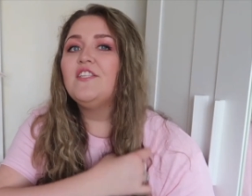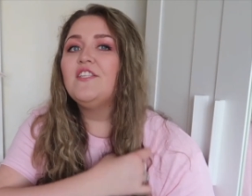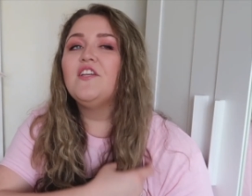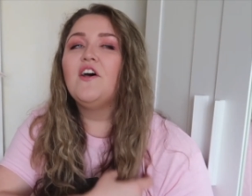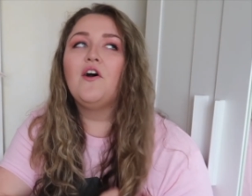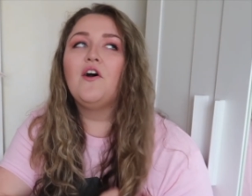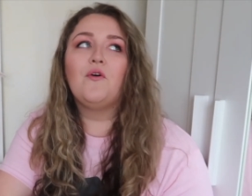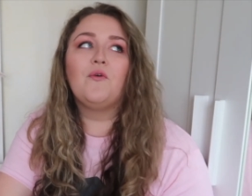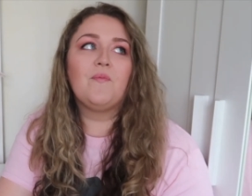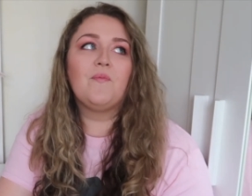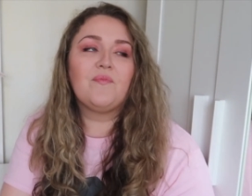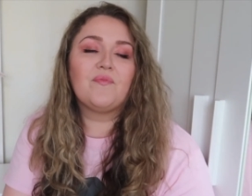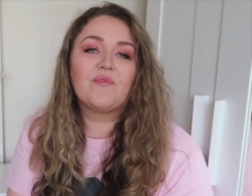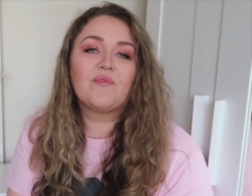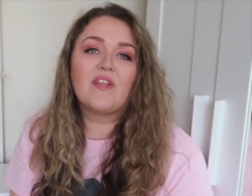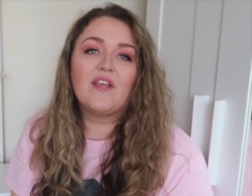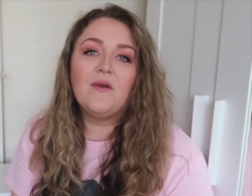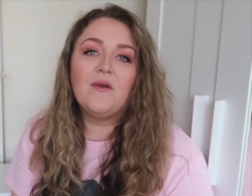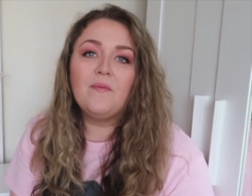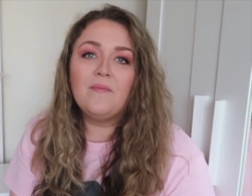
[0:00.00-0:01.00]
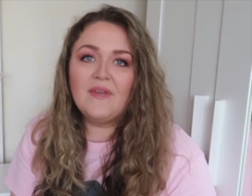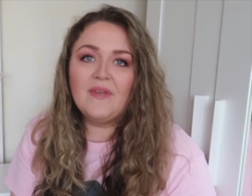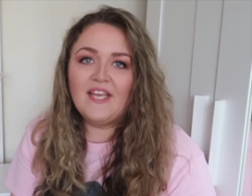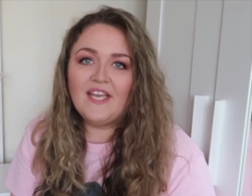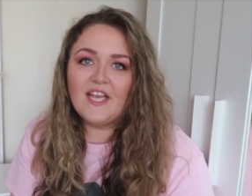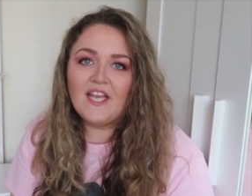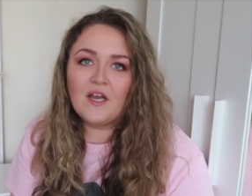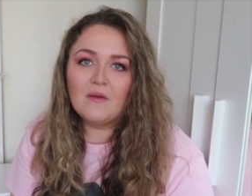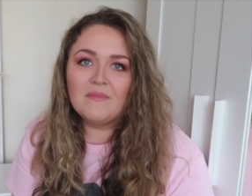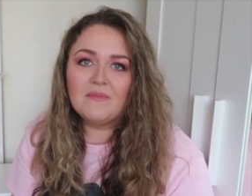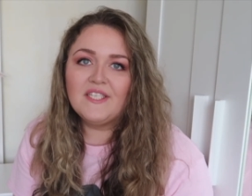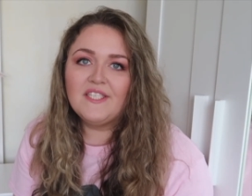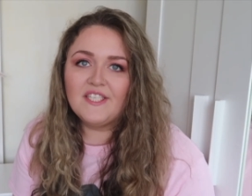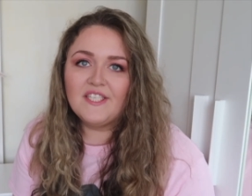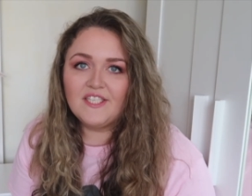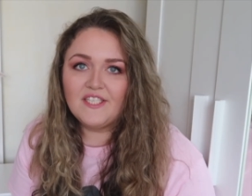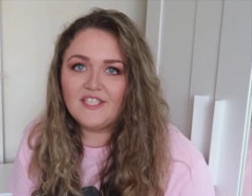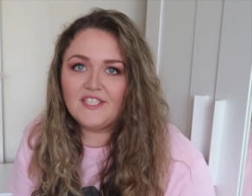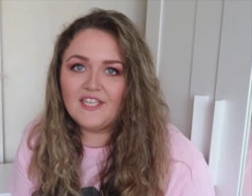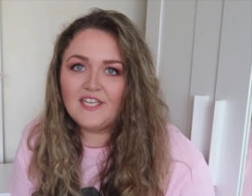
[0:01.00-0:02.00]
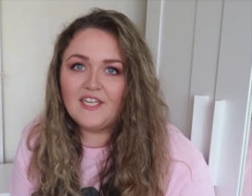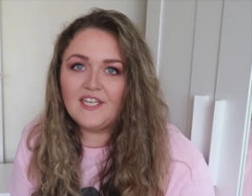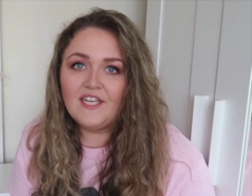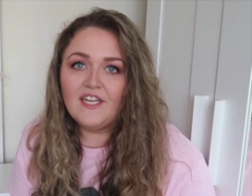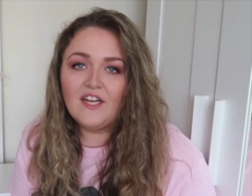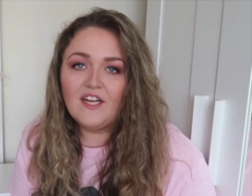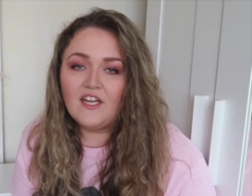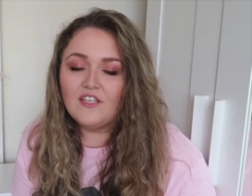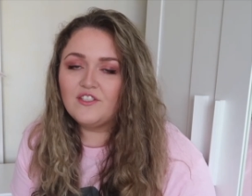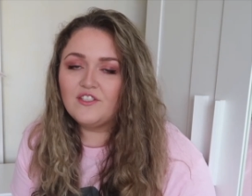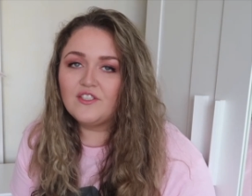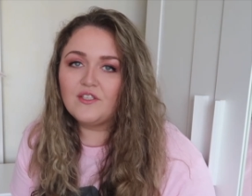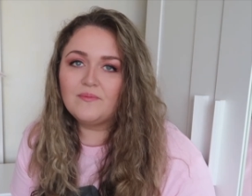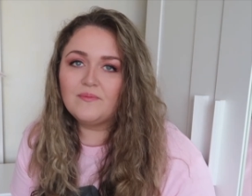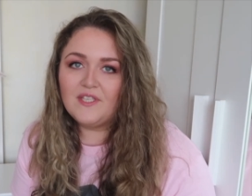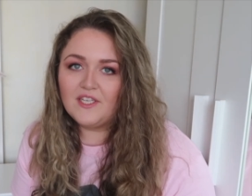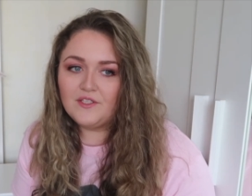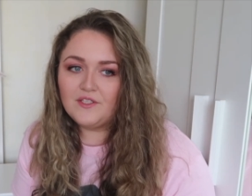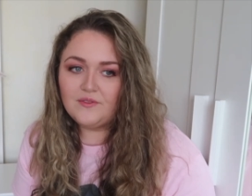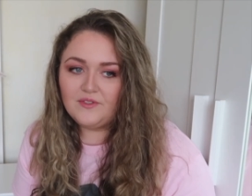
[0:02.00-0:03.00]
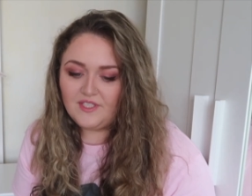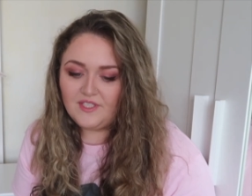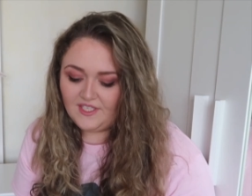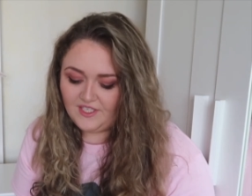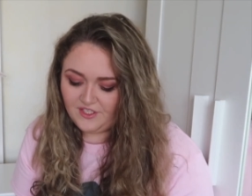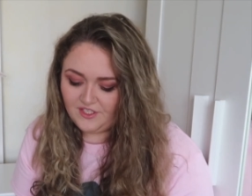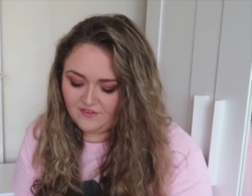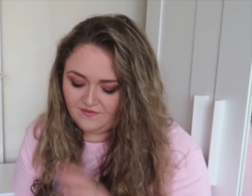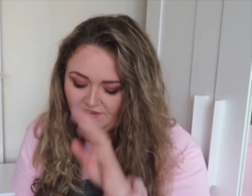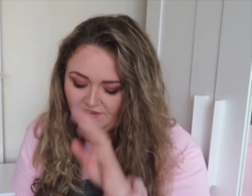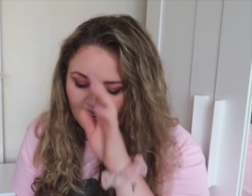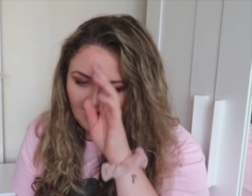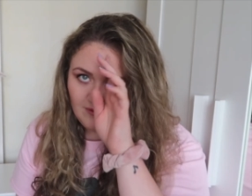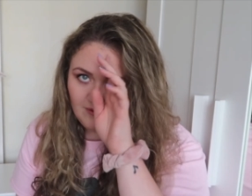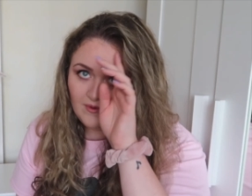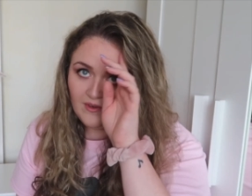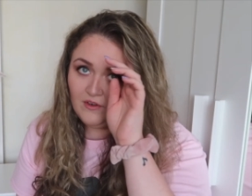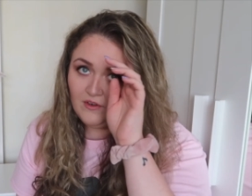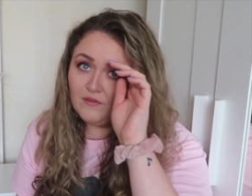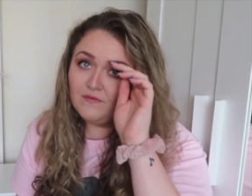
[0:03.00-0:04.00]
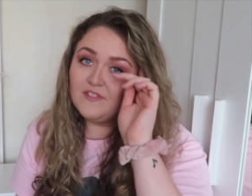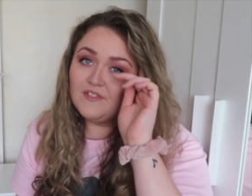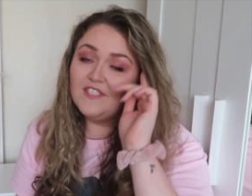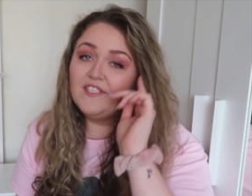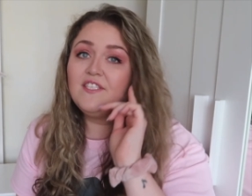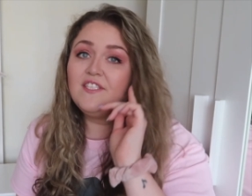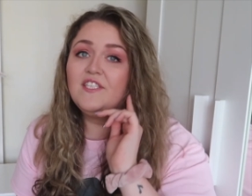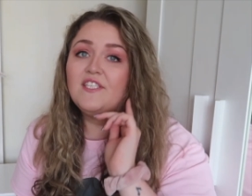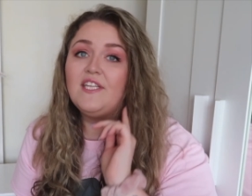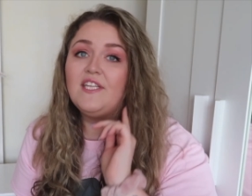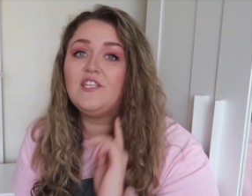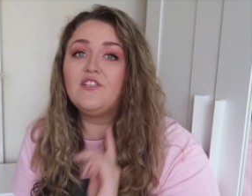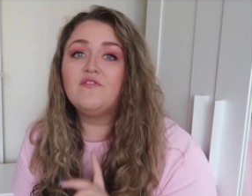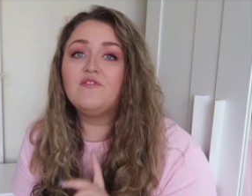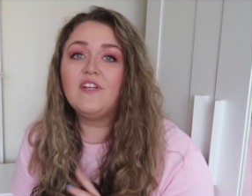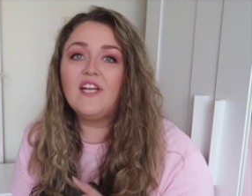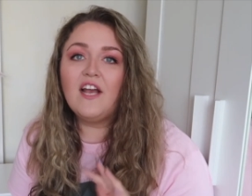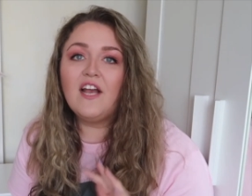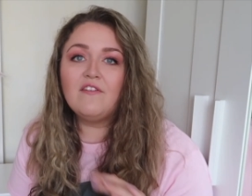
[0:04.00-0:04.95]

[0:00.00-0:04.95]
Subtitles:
So me and my sister are just obsessed with stationery. We love Disney stationery.